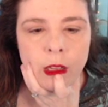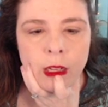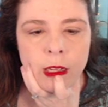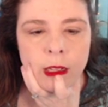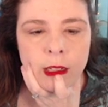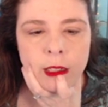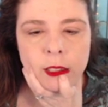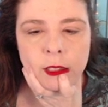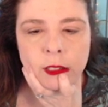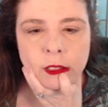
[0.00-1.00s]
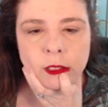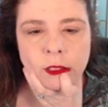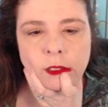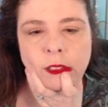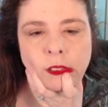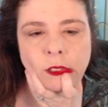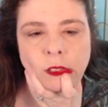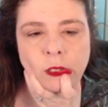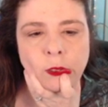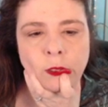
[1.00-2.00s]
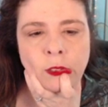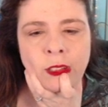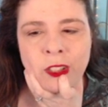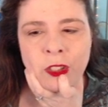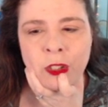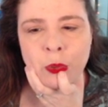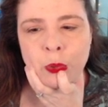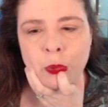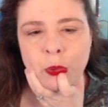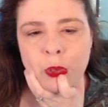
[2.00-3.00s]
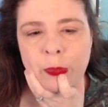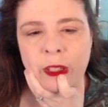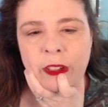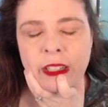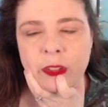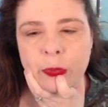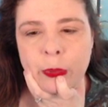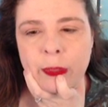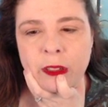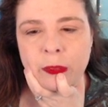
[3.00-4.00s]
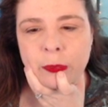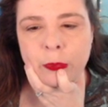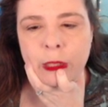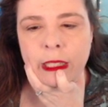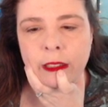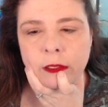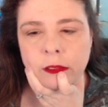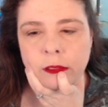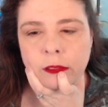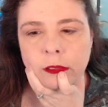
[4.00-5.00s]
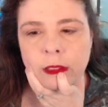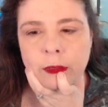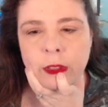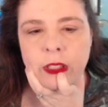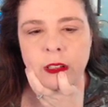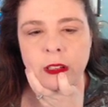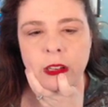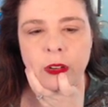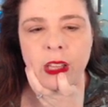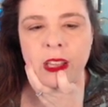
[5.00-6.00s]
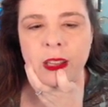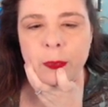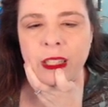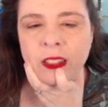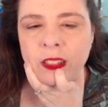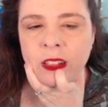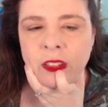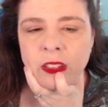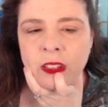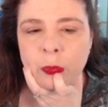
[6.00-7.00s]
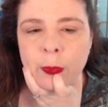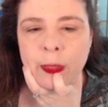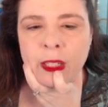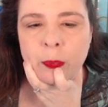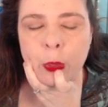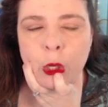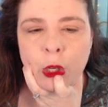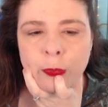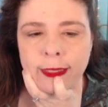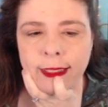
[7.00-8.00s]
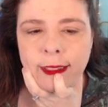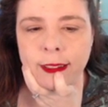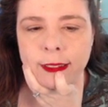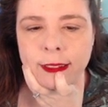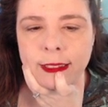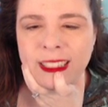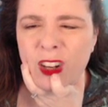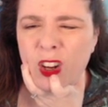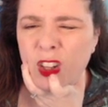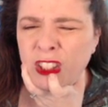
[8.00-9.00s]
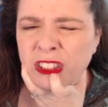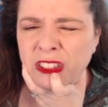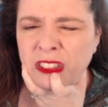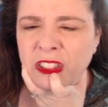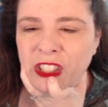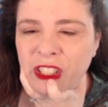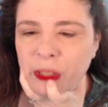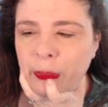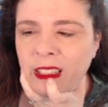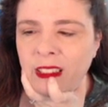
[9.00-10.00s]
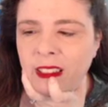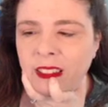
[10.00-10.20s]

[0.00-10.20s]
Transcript: Uh, let's do Holmarion's Remnant, wait, have we seen it? No, because he calls it a Rimmen apartment in the Hall of the Lunar Champion,